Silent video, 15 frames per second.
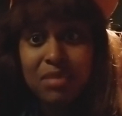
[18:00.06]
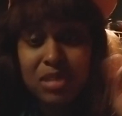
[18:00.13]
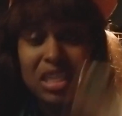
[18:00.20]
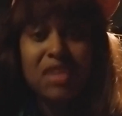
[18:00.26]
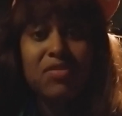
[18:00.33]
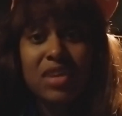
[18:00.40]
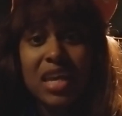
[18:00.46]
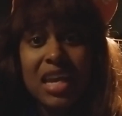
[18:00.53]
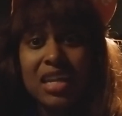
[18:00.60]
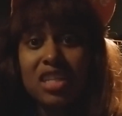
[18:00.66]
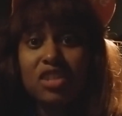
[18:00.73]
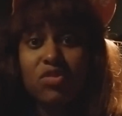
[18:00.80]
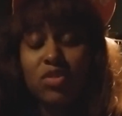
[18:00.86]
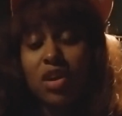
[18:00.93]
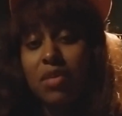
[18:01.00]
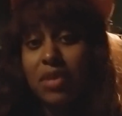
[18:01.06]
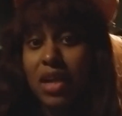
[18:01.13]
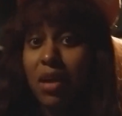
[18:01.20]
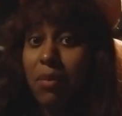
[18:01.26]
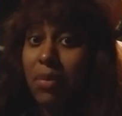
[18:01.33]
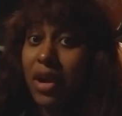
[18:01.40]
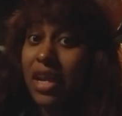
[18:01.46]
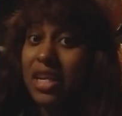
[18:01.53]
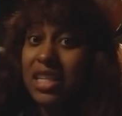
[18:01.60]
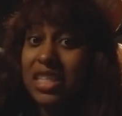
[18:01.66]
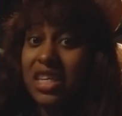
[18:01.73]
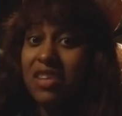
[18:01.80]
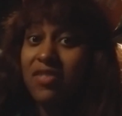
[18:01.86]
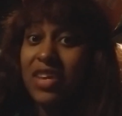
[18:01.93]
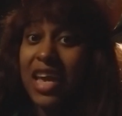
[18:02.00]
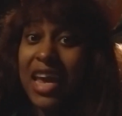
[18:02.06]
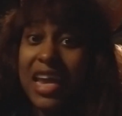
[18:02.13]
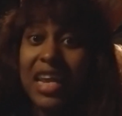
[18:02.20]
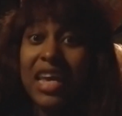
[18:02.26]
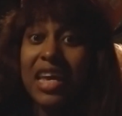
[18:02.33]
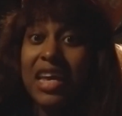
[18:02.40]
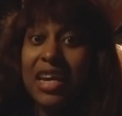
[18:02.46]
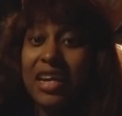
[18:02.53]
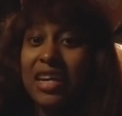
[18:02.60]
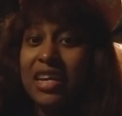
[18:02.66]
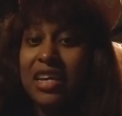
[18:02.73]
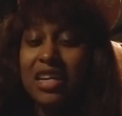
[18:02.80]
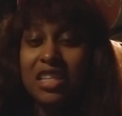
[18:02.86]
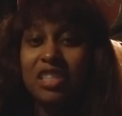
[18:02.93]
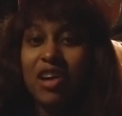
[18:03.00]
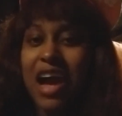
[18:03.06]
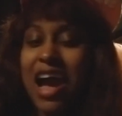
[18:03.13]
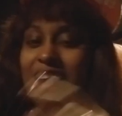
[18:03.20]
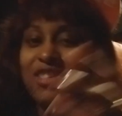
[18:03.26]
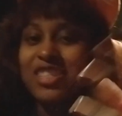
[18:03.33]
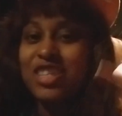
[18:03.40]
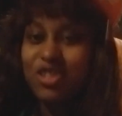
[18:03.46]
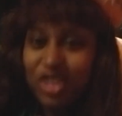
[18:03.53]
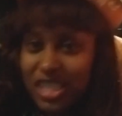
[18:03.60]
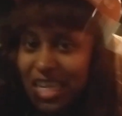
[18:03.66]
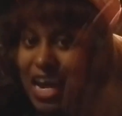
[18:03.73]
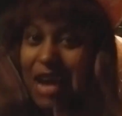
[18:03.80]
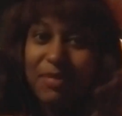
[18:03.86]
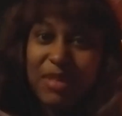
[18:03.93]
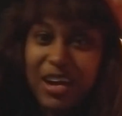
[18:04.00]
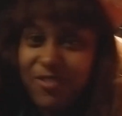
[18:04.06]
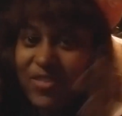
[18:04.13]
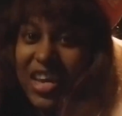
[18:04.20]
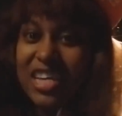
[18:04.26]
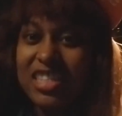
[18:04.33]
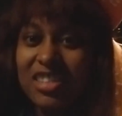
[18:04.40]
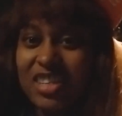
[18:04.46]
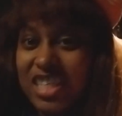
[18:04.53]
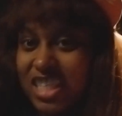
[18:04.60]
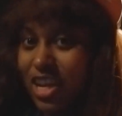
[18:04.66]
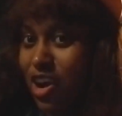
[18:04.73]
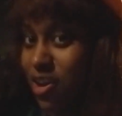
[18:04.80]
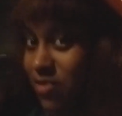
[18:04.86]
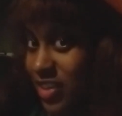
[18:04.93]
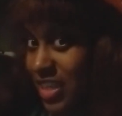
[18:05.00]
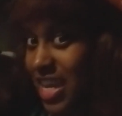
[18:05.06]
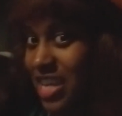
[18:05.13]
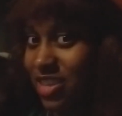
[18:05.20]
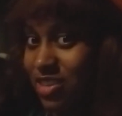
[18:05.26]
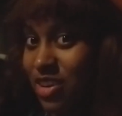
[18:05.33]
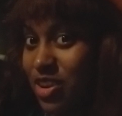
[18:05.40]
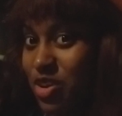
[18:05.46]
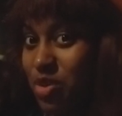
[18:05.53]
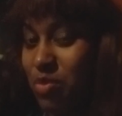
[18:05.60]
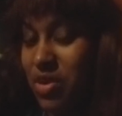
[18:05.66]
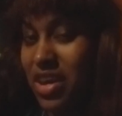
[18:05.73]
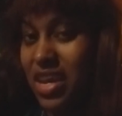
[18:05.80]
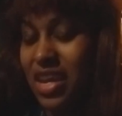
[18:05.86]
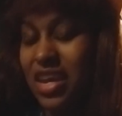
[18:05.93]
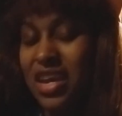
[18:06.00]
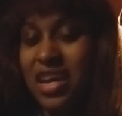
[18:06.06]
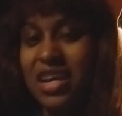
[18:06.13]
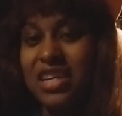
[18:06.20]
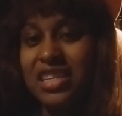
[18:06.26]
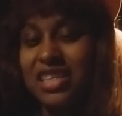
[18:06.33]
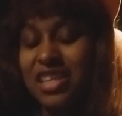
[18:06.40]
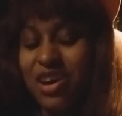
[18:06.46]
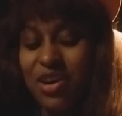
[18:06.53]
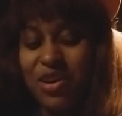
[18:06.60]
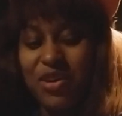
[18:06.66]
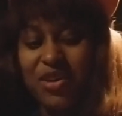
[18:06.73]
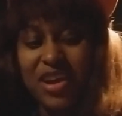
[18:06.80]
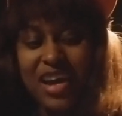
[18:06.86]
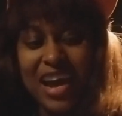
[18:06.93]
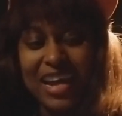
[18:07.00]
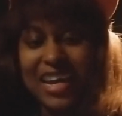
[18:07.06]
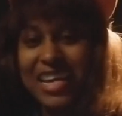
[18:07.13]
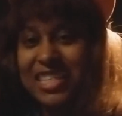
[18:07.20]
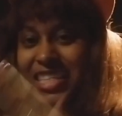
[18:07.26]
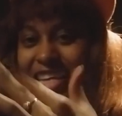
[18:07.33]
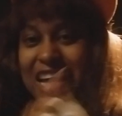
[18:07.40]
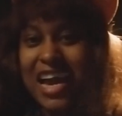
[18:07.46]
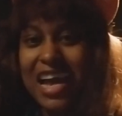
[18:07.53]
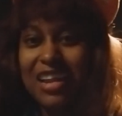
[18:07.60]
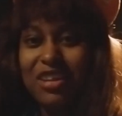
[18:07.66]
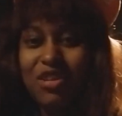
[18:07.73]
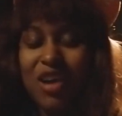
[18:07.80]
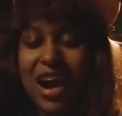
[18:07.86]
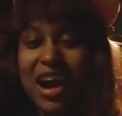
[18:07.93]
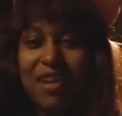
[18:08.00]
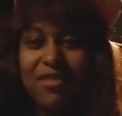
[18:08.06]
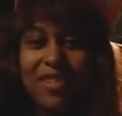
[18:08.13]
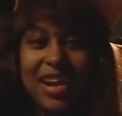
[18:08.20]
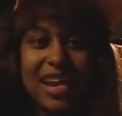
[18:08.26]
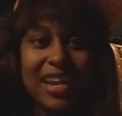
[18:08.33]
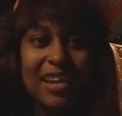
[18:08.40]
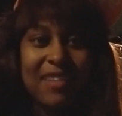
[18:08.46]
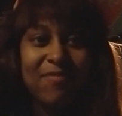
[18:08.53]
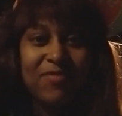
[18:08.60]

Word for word: TV in this room, then I'm bringing the TV in here. So obviously you see how my face look. It's confrontational a little bit. So I guess he got a little irate.